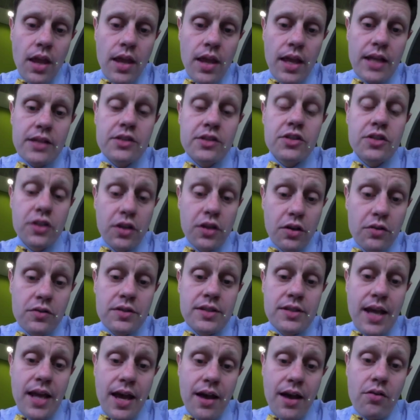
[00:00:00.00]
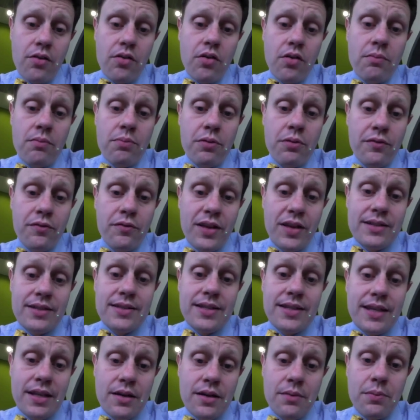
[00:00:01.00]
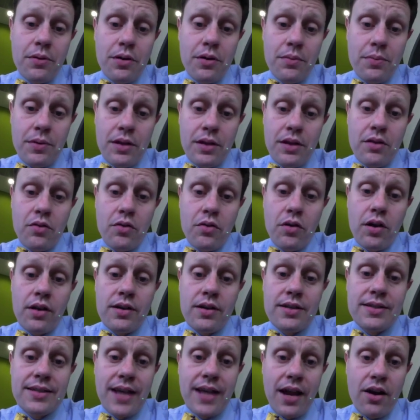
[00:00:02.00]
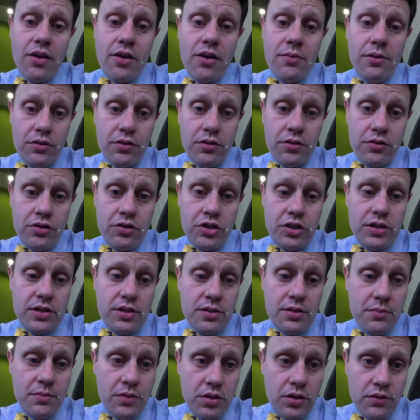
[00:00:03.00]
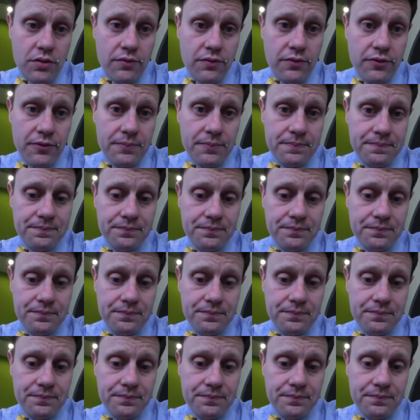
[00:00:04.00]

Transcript: It slows down and prevents inappropriate or undesirable urges to move.